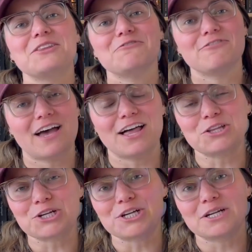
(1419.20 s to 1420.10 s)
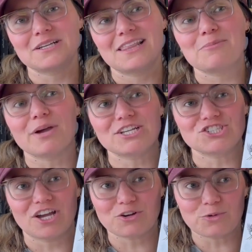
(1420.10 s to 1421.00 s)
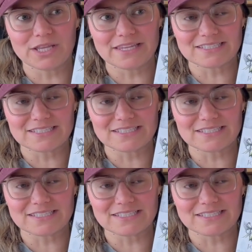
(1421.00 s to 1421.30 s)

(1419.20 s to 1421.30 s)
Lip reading: Valor by John Gwynne.